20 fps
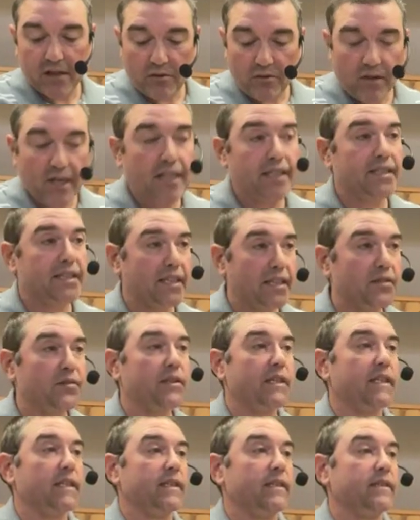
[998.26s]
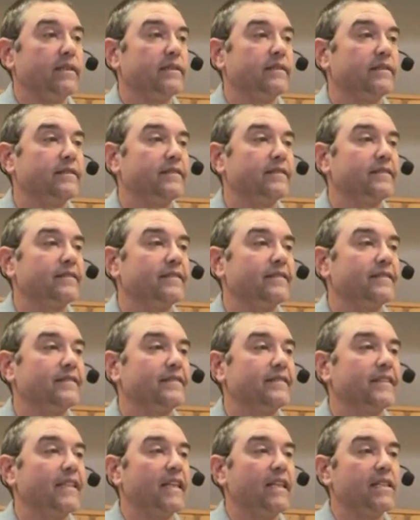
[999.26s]
criteria
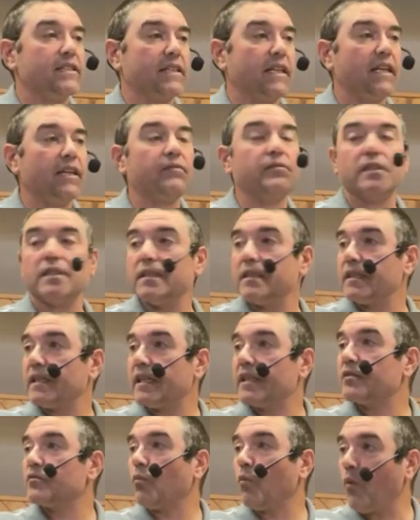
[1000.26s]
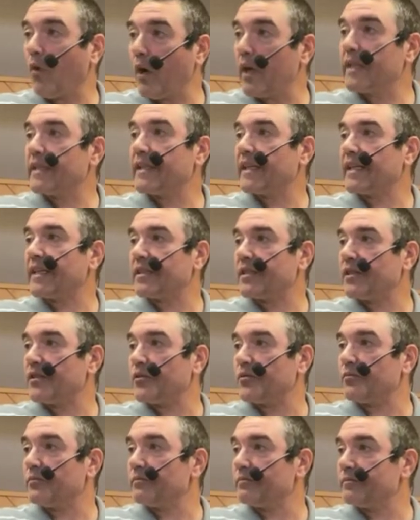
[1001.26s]
that is given, is wanting
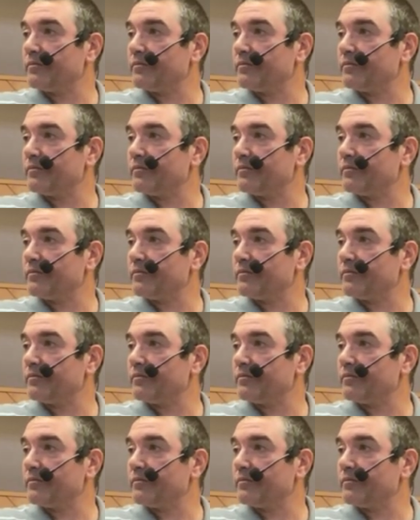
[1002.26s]
to.